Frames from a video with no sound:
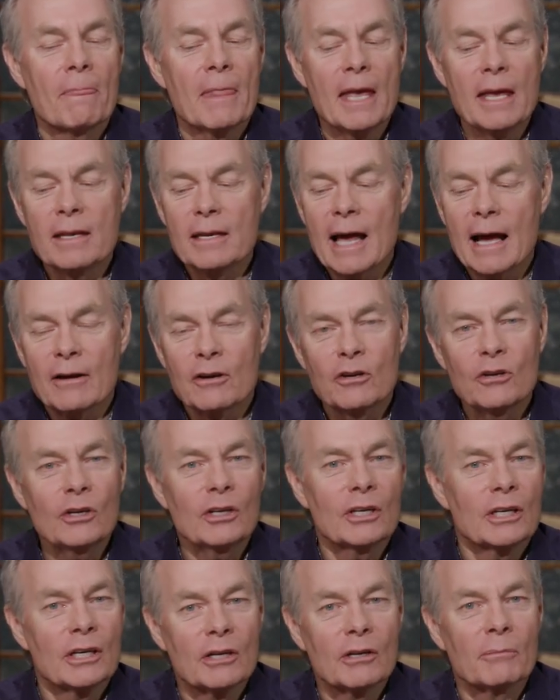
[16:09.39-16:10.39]
and I
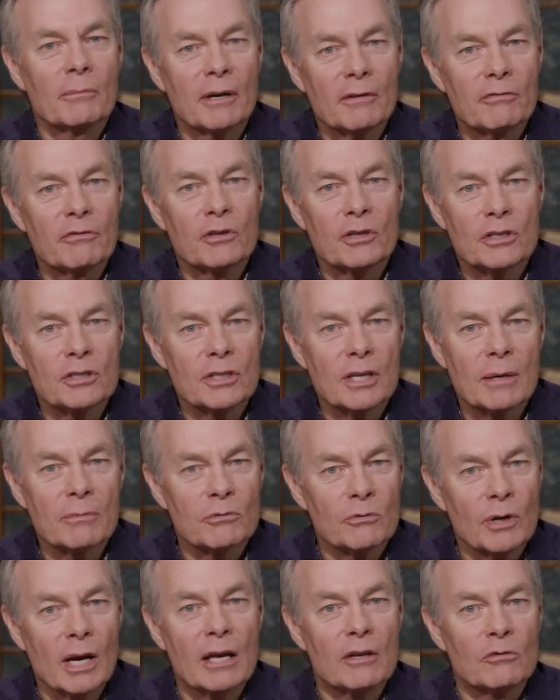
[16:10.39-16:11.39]
couldn't hear my footsteps
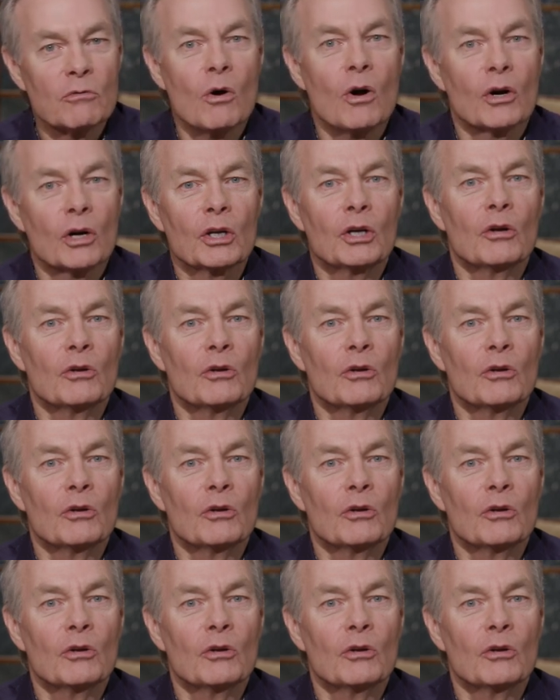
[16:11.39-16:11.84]
when I was walking